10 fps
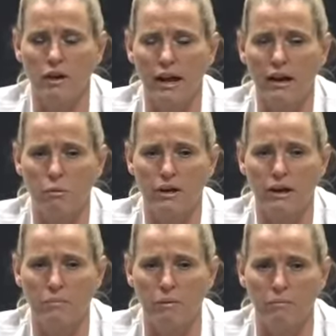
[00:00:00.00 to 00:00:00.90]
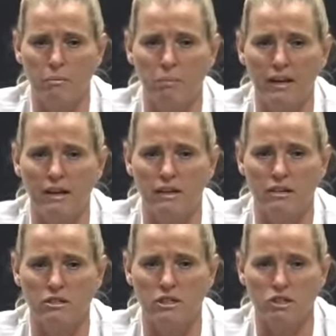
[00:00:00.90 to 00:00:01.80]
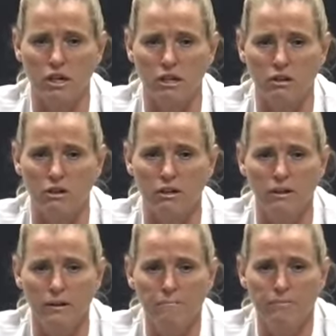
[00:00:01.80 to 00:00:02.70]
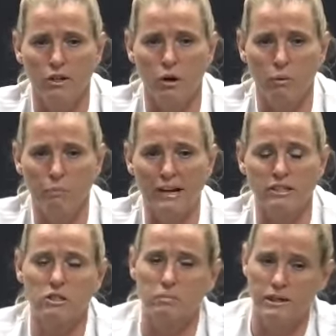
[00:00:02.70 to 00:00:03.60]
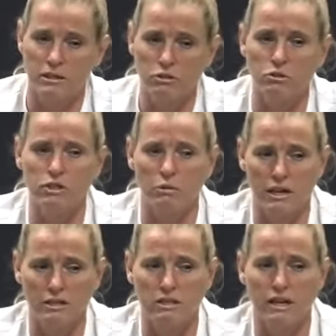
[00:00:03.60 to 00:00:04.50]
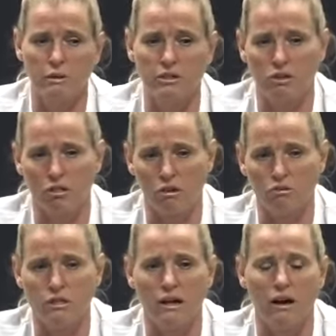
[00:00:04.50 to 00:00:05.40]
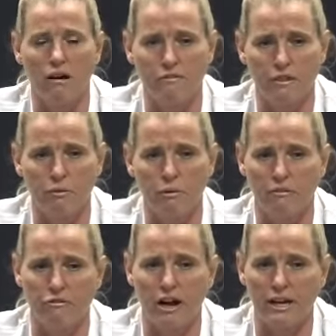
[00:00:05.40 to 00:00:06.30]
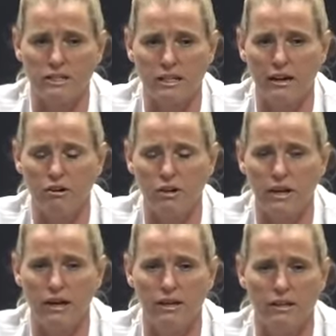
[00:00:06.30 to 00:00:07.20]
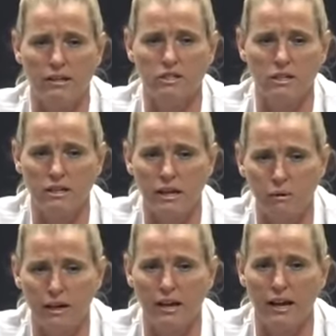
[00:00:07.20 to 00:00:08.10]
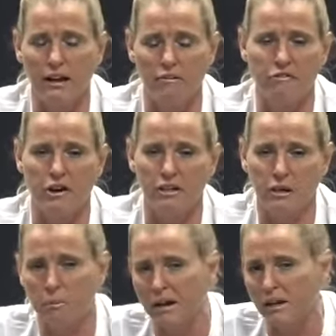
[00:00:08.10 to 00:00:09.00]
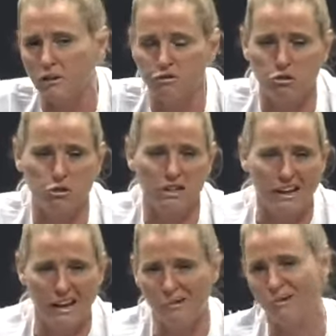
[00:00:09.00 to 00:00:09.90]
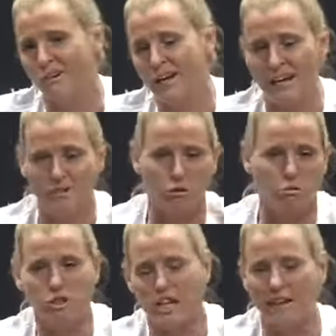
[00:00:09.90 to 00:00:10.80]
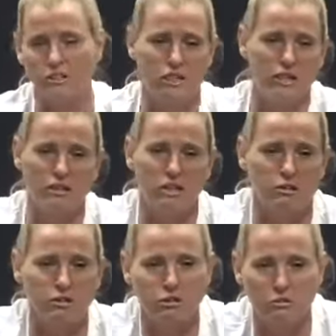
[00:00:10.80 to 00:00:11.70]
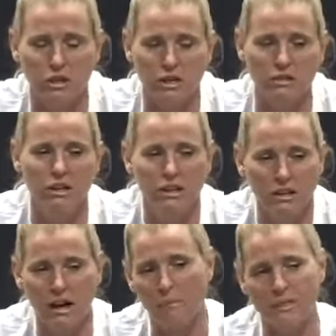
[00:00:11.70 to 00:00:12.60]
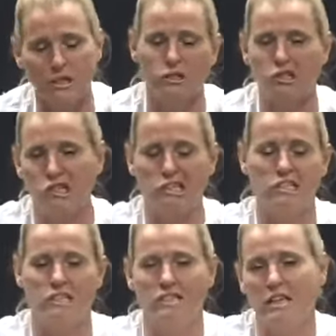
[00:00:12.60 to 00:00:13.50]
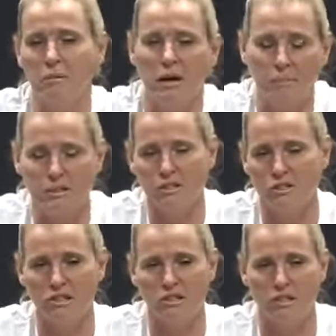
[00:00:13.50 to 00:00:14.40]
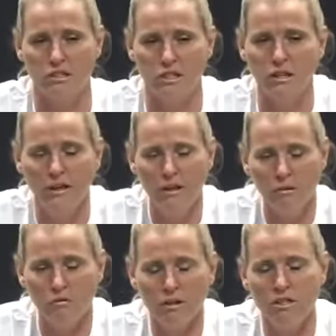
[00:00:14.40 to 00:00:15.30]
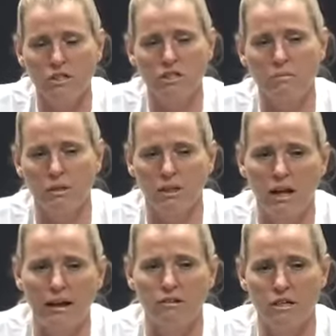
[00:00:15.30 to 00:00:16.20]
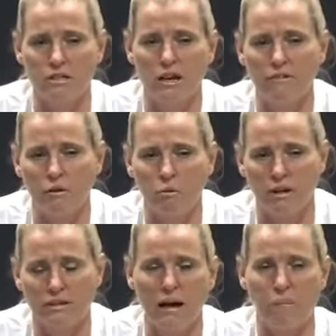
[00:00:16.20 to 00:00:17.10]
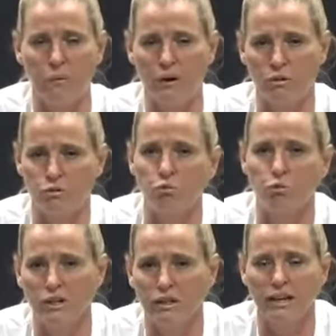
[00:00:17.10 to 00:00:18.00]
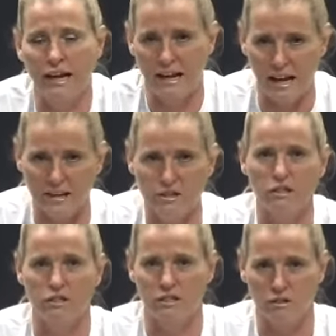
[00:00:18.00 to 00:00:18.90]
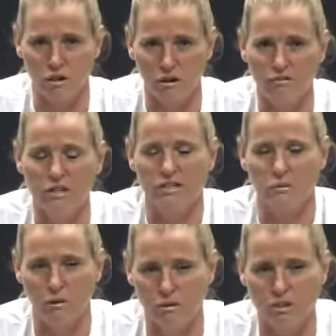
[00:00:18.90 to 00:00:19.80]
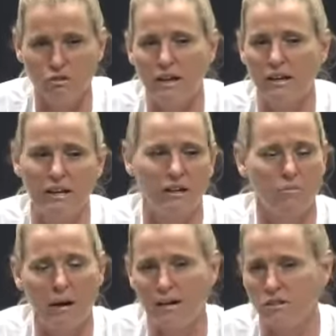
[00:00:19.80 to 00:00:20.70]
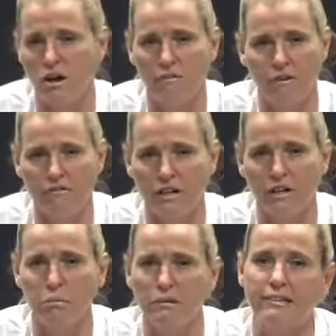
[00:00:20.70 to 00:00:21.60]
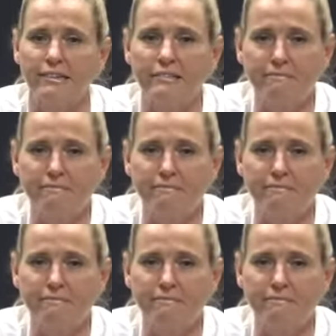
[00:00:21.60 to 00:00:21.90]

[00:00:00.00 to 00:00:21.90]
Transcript: How do we keep them competing against each other? And, you know, we practiced Monday, Tuesday, Wednesday. We took Thursday off, and then we went Friday, Saturday. And then Sunday, we kind of had a fun competitive shooting day where we had groups challenging each other to shooting competitions and team competitions and really just something light, because everyone at that point was really kind of anxious and nervous, and we were just trying to get our minds off of it completely.